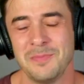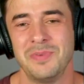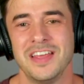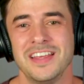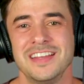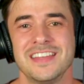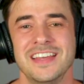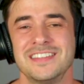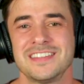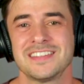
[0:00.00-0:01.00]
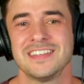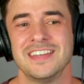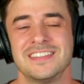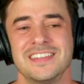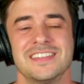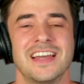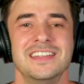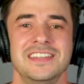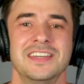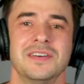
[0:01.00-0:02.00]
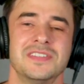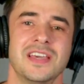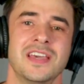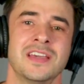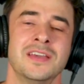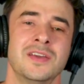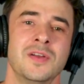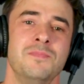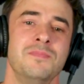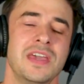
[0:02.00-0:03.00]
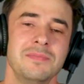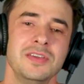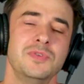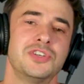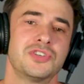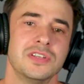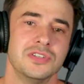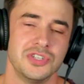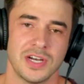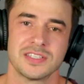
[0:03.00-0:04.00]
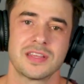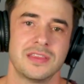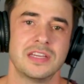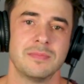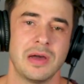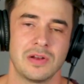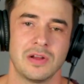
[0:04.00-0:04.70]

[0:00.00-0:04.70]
but it's this idea of saying maybe we shouldn't just think about